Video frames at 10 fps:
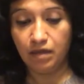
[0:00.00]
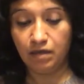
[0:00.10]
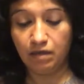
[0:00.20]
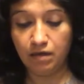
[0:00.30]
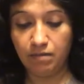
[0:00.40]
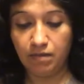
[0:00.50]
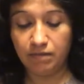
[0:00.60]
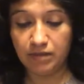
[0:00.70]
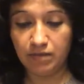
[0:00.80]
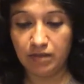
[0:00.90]

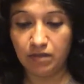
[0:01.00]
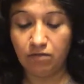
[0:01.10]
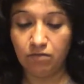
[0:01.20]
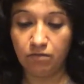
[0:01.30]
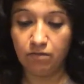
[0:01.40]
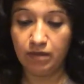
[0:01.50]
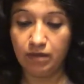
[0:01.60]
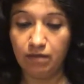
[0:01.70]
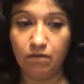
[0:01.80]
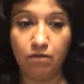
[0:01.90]
Obviously, I'm not going to read
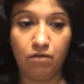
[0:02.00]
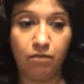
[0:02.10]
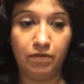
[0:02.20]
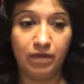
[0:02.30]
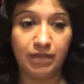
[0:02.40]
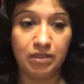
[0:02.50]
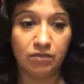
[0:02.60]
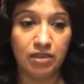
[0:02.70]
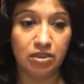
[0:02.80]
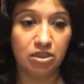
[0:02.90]
the whole book, but I just
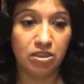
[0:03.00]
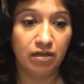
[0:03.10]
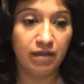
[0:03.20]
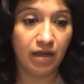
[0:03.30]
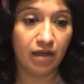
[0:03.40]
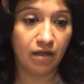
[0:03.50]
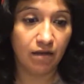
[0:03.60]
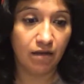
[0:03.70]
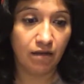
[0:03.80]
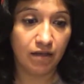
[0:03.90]
wanted to share that.
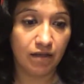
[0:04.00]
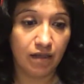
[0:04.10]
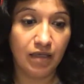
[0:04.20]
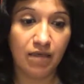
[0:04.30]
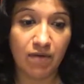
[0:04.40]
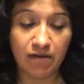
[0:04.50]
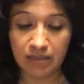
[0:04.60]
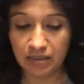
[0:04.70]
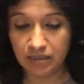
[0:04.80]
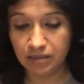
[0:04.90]
Yeah, it came out in
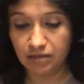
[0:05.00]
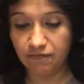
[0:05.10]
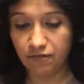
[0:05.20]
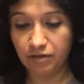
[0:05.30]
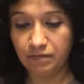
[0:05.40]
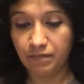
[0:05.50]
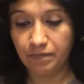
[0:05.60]
1964.